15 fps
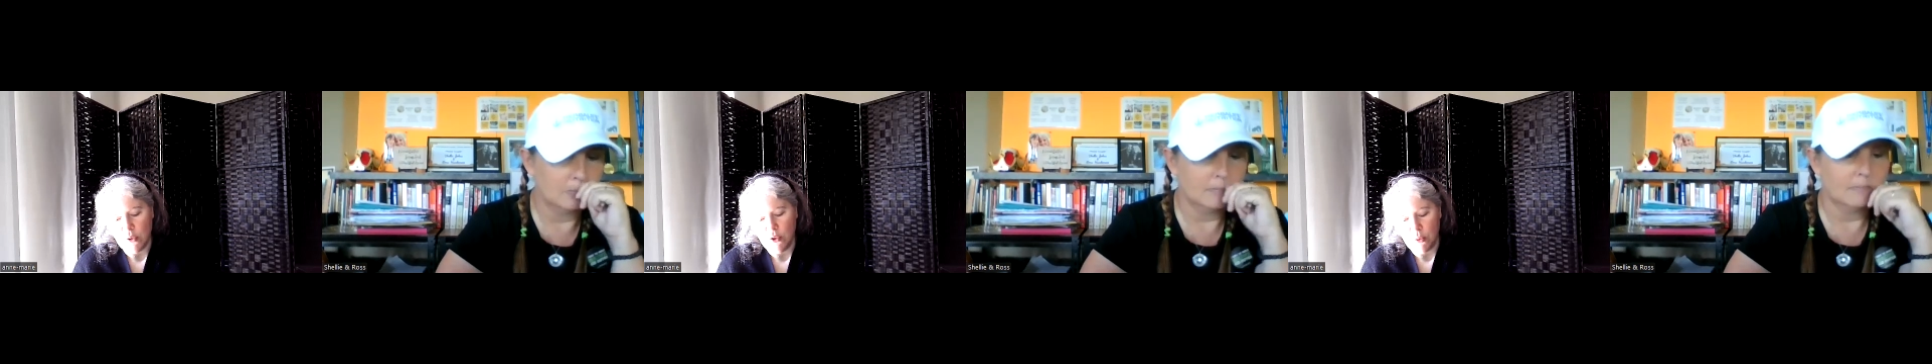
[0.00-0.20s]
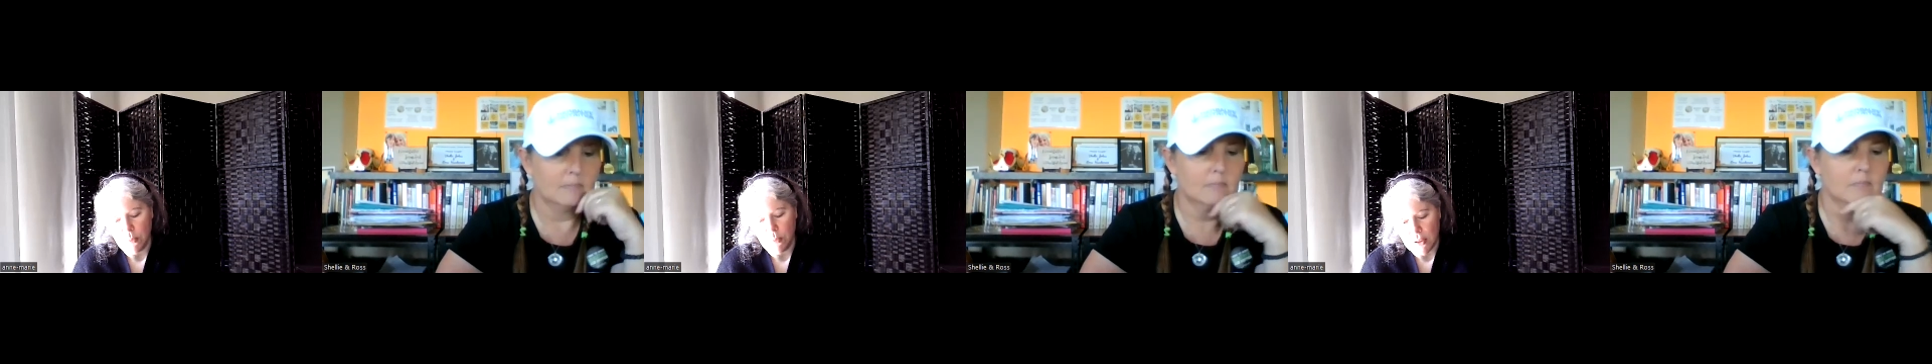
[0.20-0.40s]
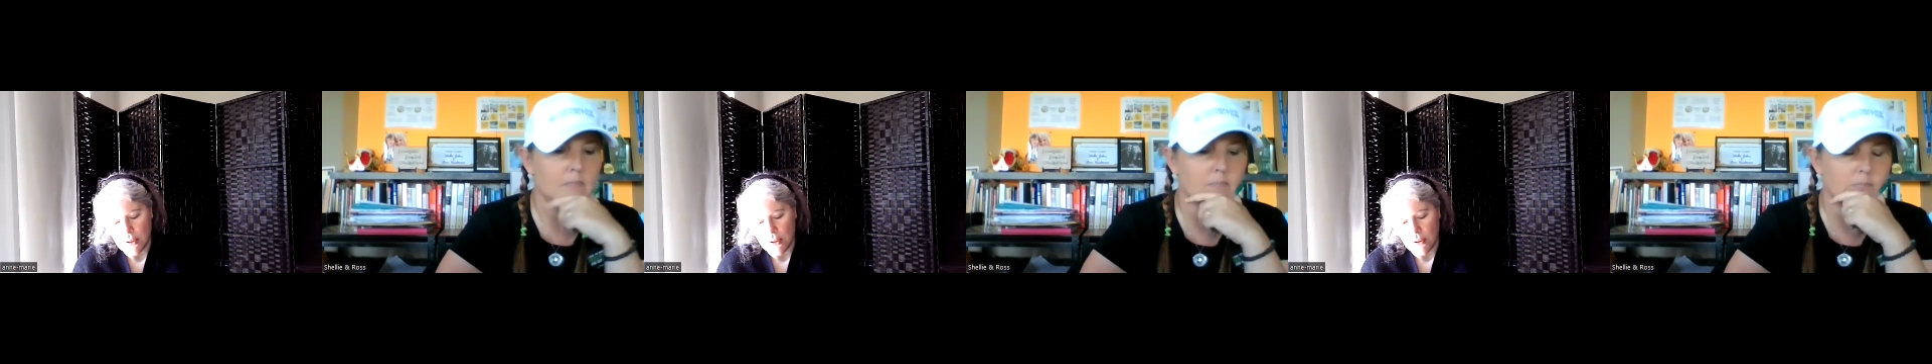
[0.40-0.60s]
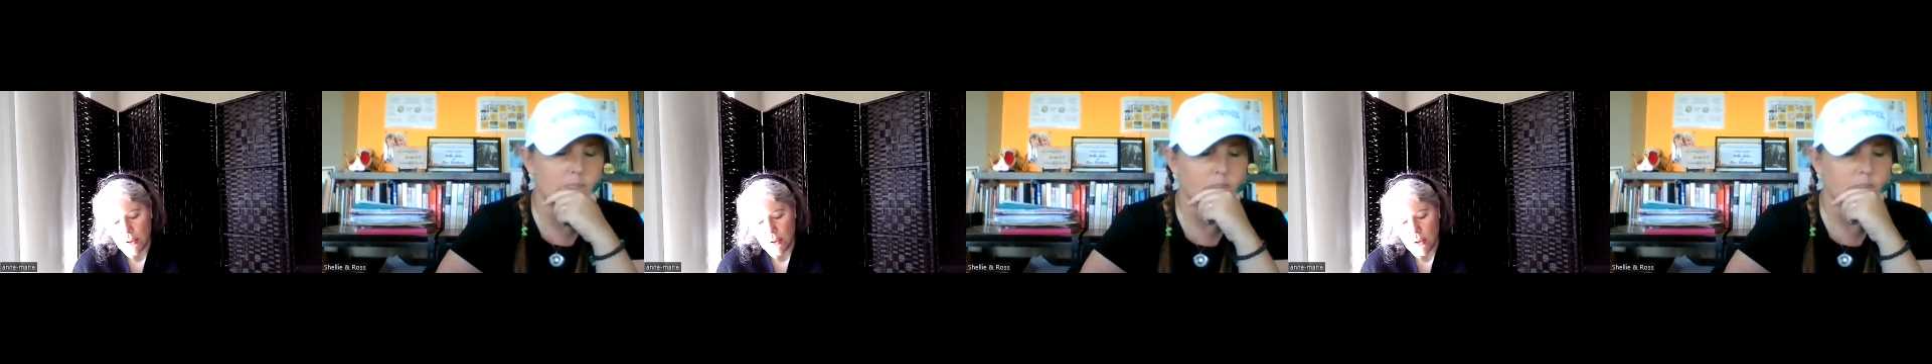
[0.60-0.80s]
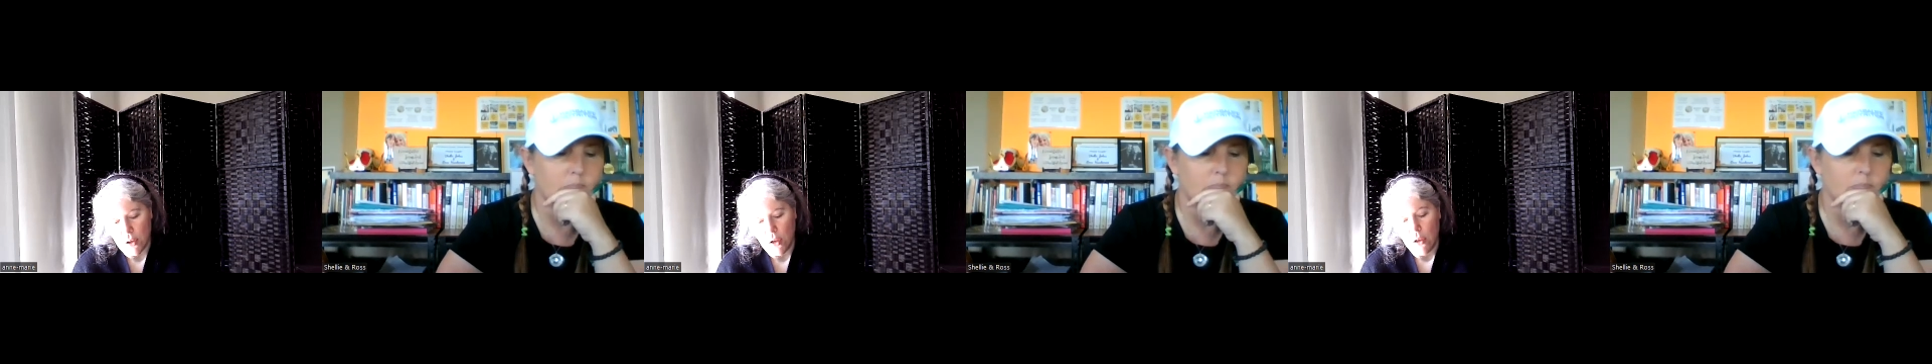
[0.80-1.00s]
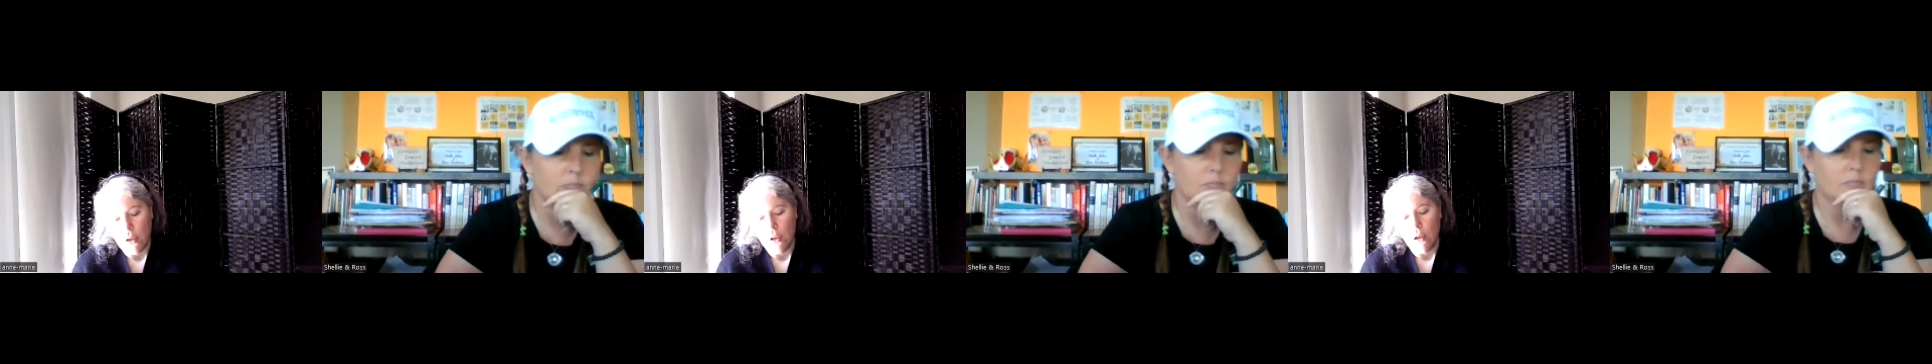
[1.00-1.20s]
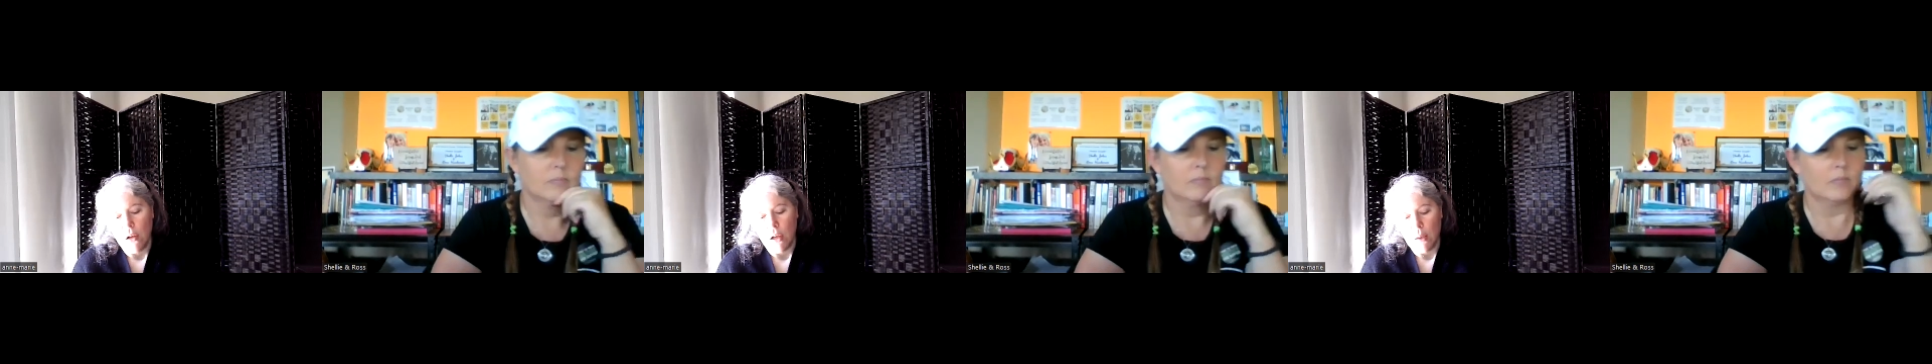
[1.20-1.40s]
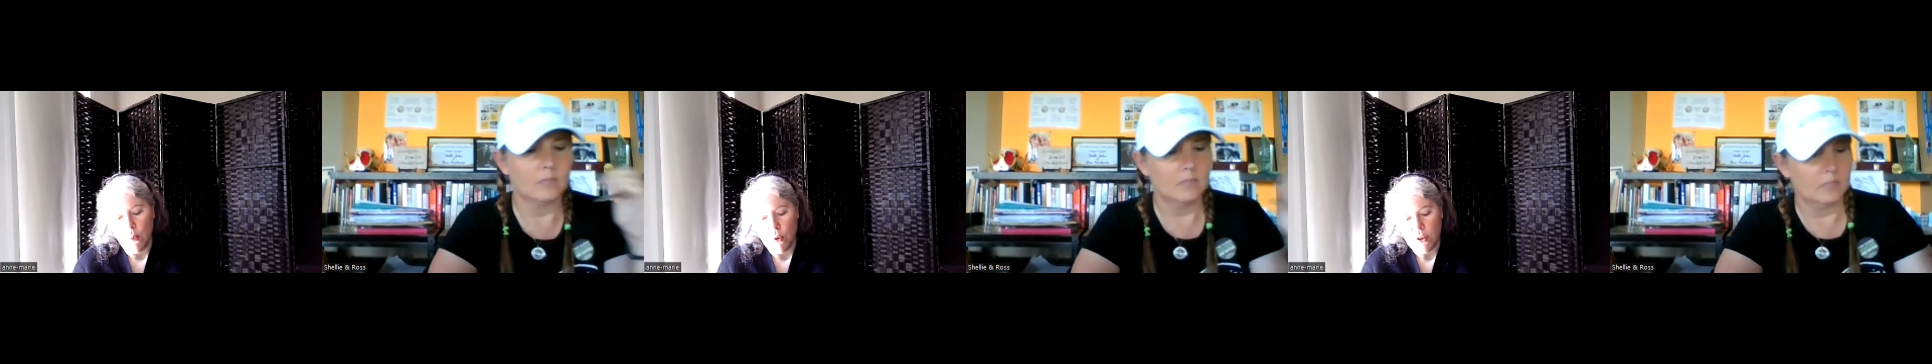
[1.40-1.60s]
of your business
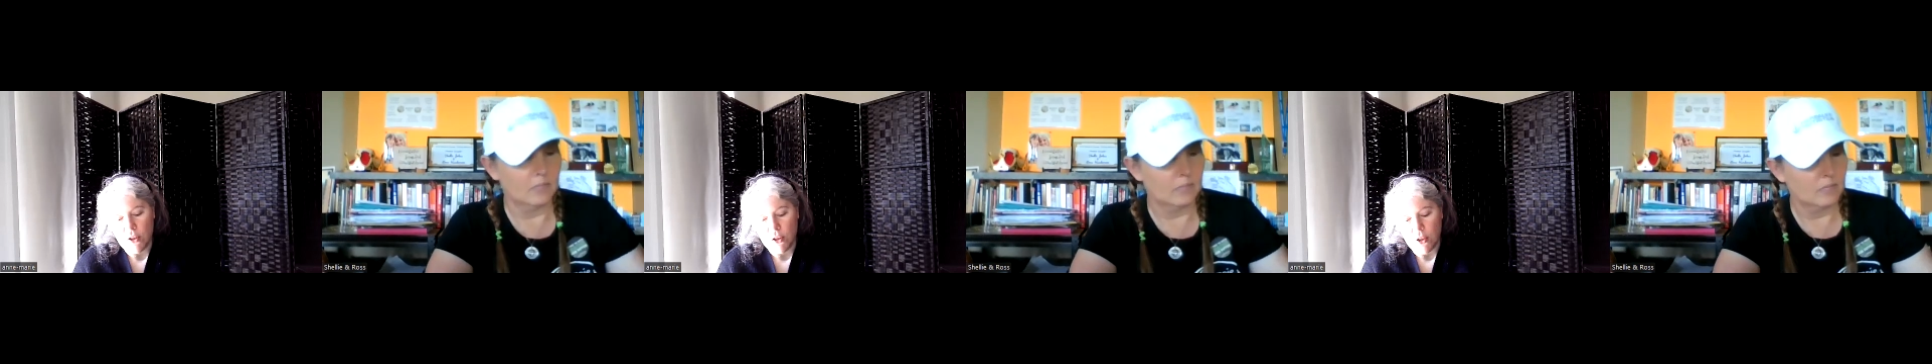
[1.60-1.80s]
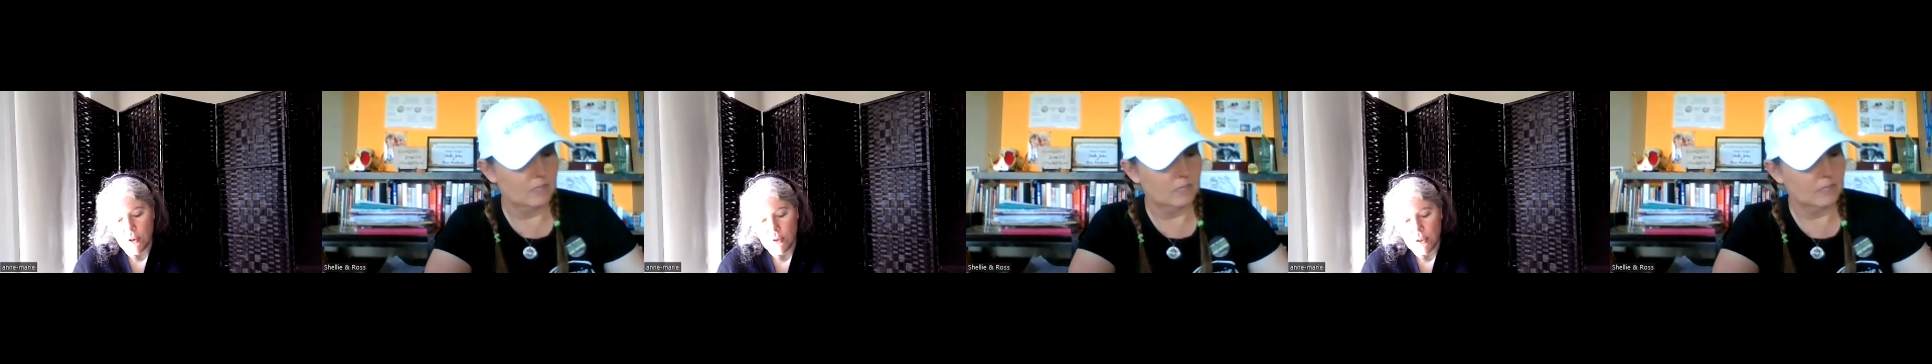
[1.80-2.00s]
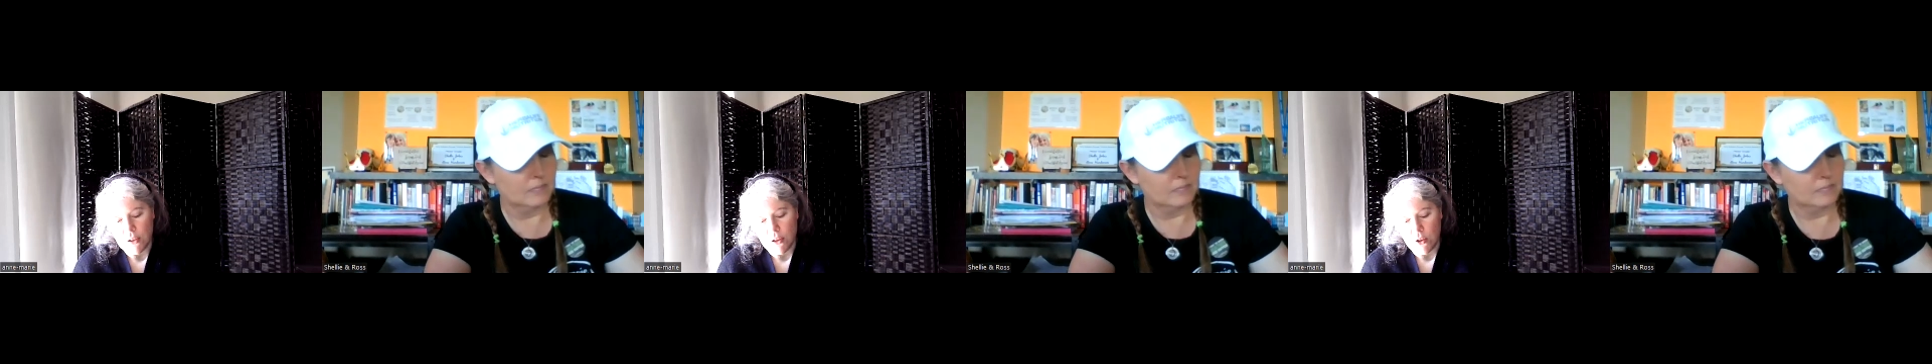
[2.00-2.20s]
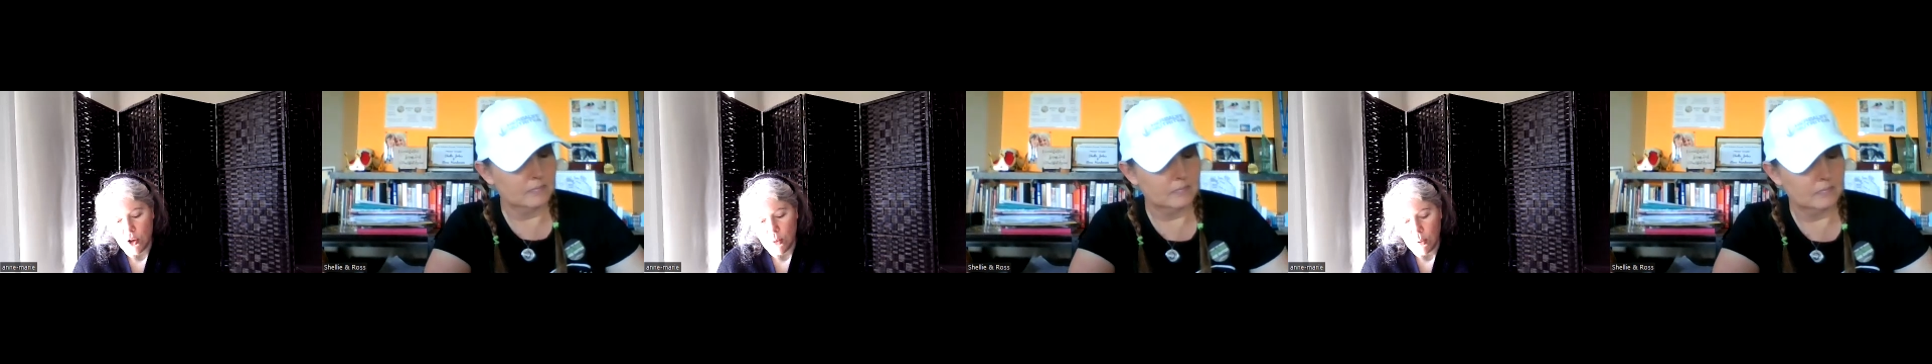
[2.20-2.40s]
and what services you